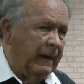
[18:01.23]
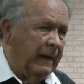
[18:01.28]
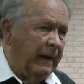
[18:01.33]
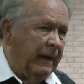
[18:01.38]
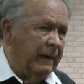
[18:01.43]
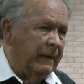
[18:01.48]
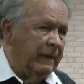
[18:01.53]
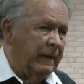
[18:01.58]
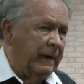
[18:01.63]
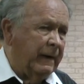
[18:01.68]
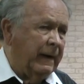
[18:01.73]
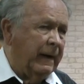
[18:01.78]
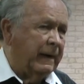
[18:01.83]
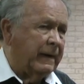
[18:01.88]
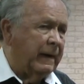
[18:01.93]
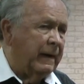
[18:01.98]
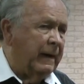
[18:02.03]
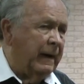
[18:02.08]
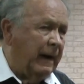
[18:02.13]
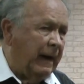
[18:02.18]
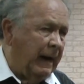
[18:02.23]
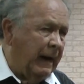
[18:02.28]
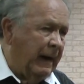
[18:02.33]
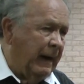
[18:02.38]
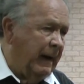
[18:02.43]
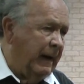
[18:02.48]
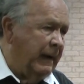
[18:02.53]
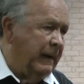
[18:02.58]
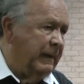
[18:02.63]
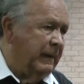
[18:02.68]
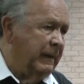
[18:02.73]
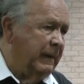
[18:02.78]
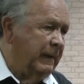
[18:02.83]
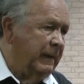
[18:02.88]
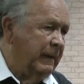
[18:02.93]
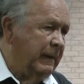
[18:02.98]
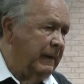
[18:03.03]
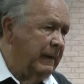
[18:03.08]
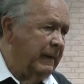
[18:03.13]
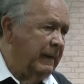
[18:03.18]
and then they can hide
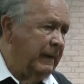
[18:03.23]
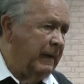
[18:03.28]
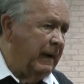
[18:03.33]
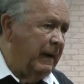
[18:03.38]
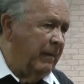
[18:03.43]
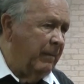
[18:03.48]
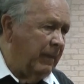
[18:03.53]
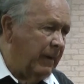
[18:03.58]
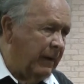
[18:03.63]
a